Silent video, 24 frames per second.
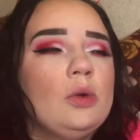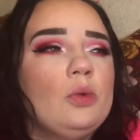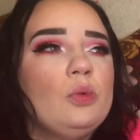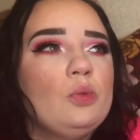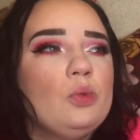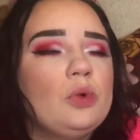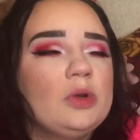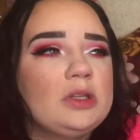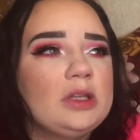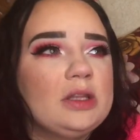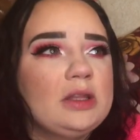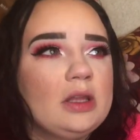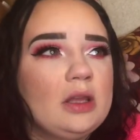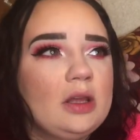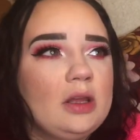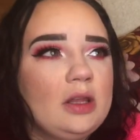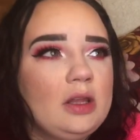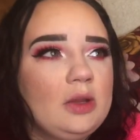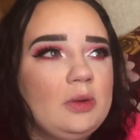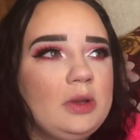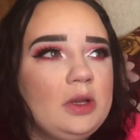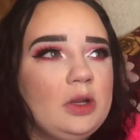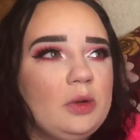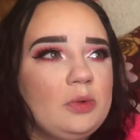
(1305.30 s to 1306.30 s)
was it the
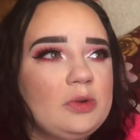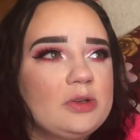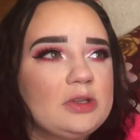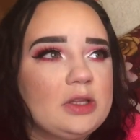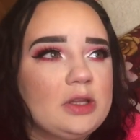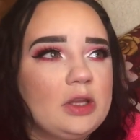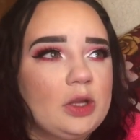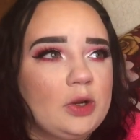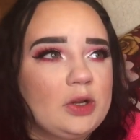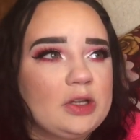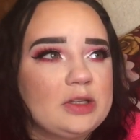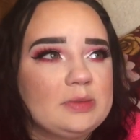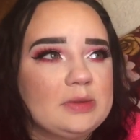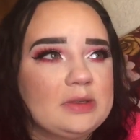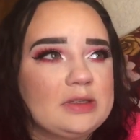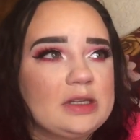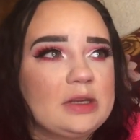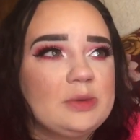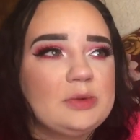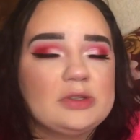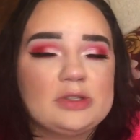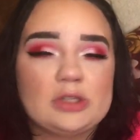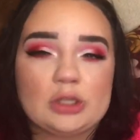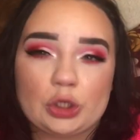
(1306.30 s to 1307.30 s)
Halloween or was it the Christmas? It
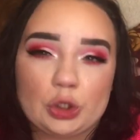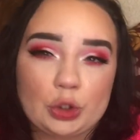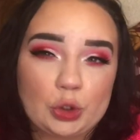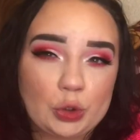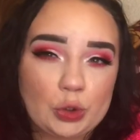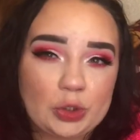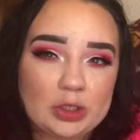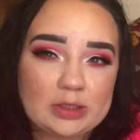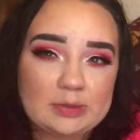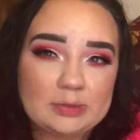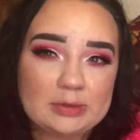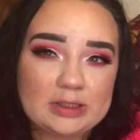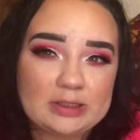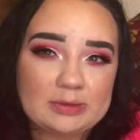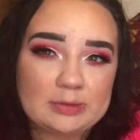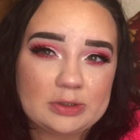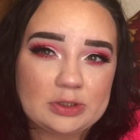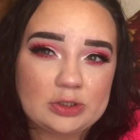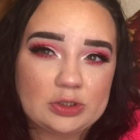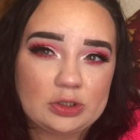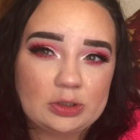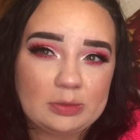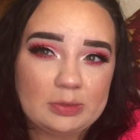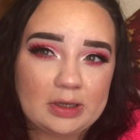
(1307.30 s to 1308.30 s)
was the Christmas
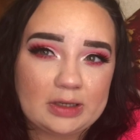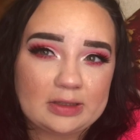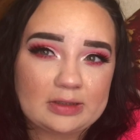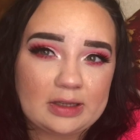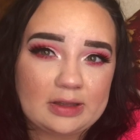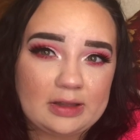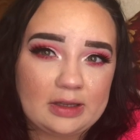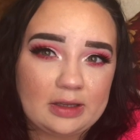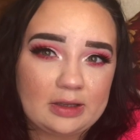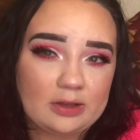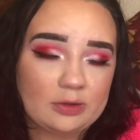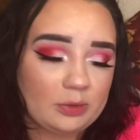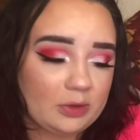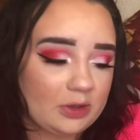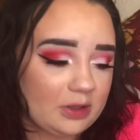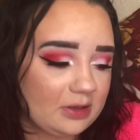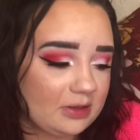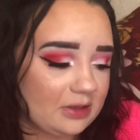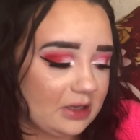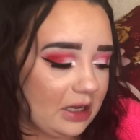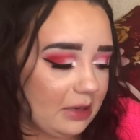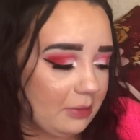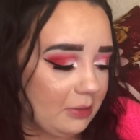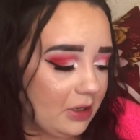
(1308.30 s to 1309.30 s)
mystery box, I think is where these
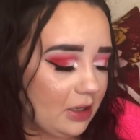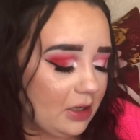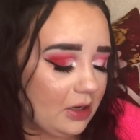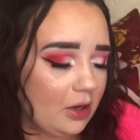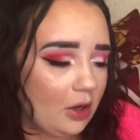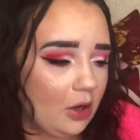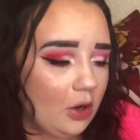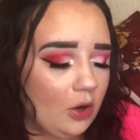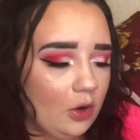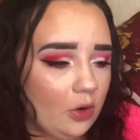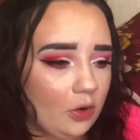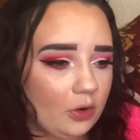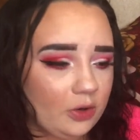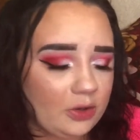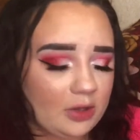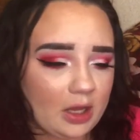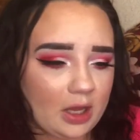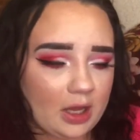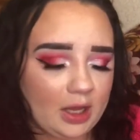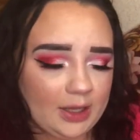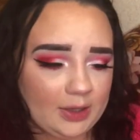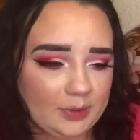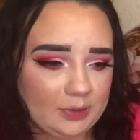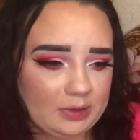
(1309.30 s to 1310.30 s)
came in. Or the
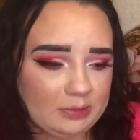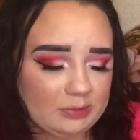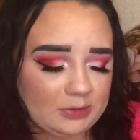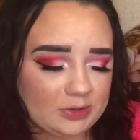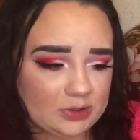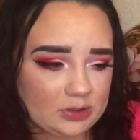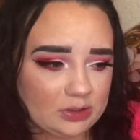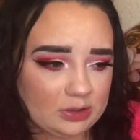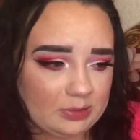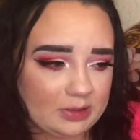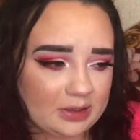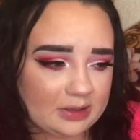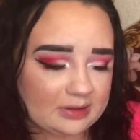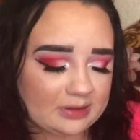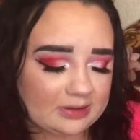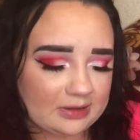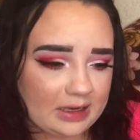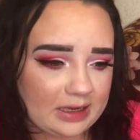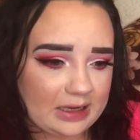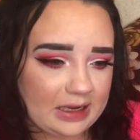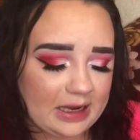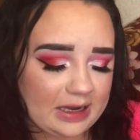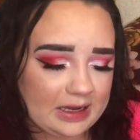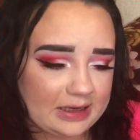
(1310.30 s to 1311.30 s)
Halloween mystery boxes, I
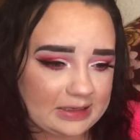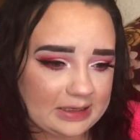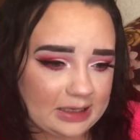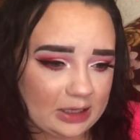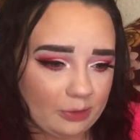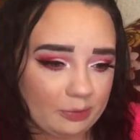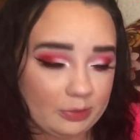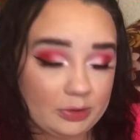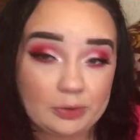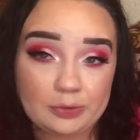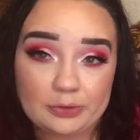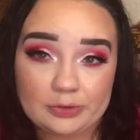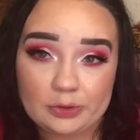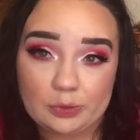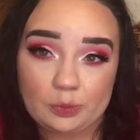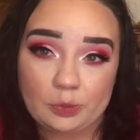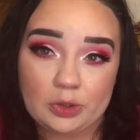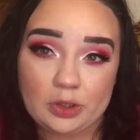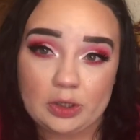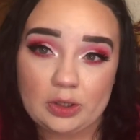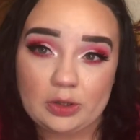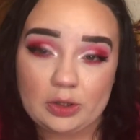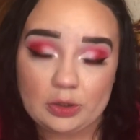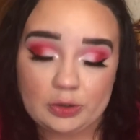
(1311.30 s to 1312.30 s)
can't tell, but it was in
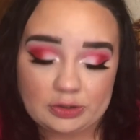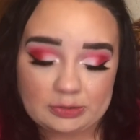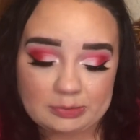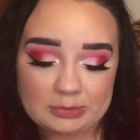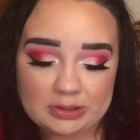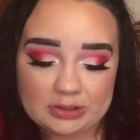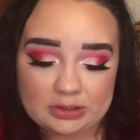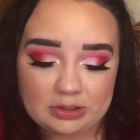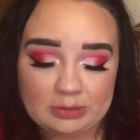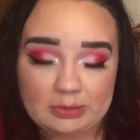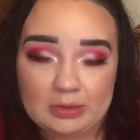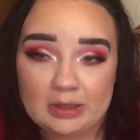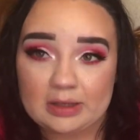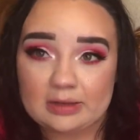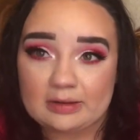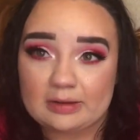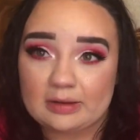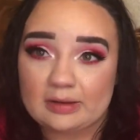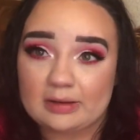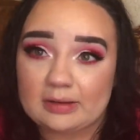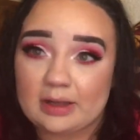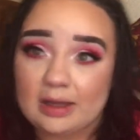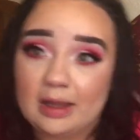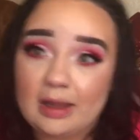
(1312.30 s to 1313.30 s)
one of those mystery
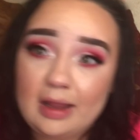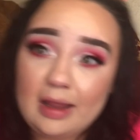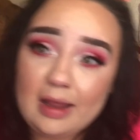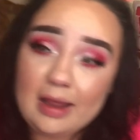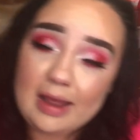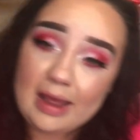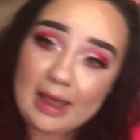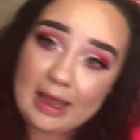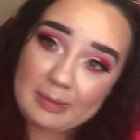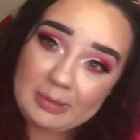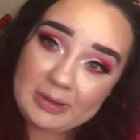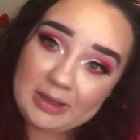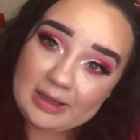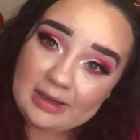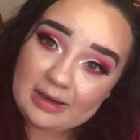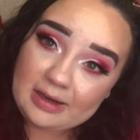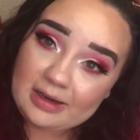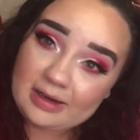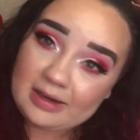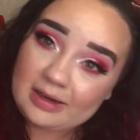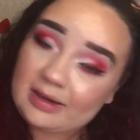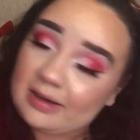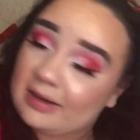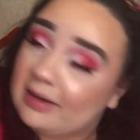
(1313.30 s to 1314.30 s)
boxes. Hi,
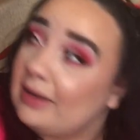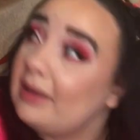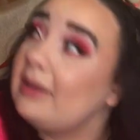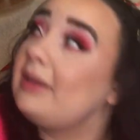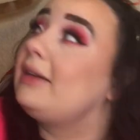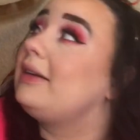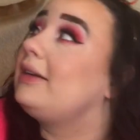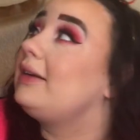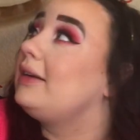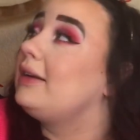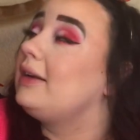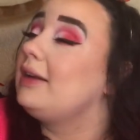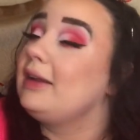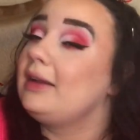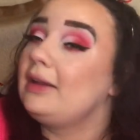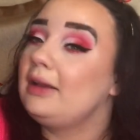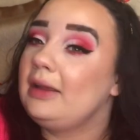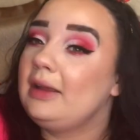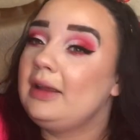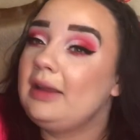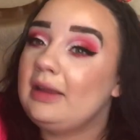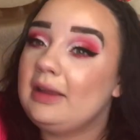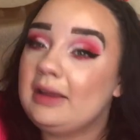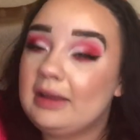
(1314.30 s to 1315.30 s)
Beaker.
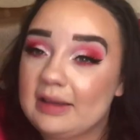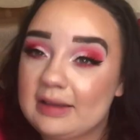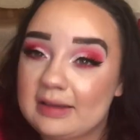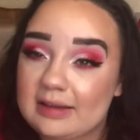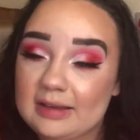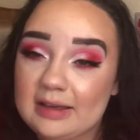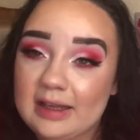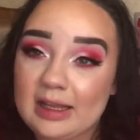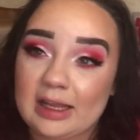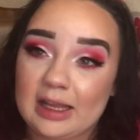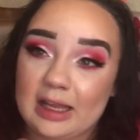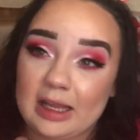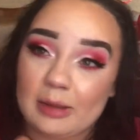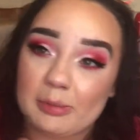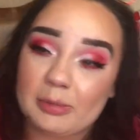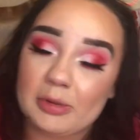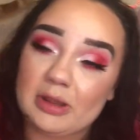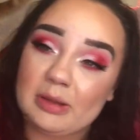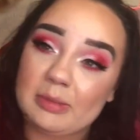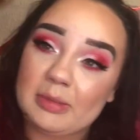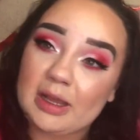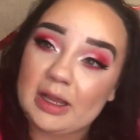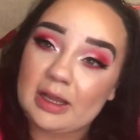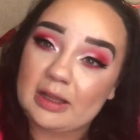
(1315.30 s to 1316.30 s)
He's sneaking up on
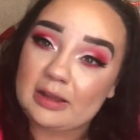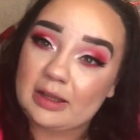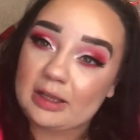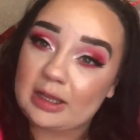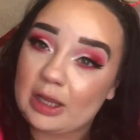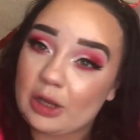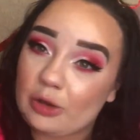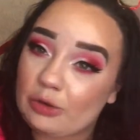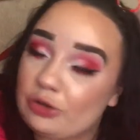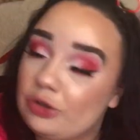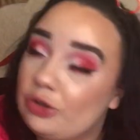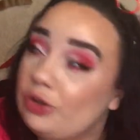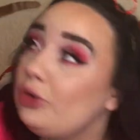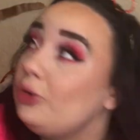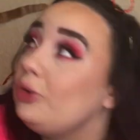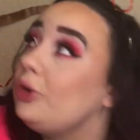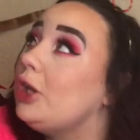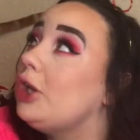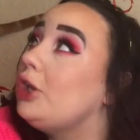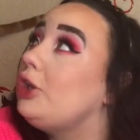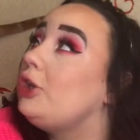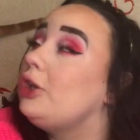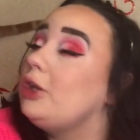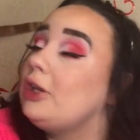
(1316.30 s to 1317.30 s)
the back of the couch to
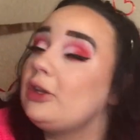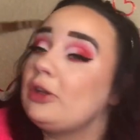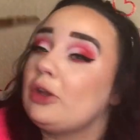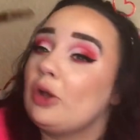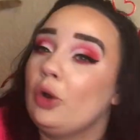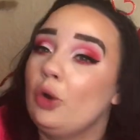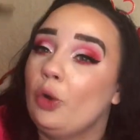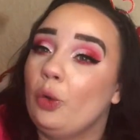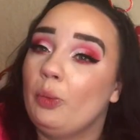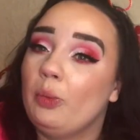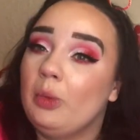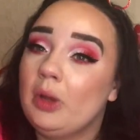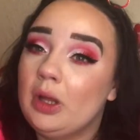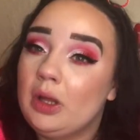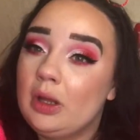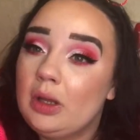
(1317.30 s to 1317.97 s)
get to his home.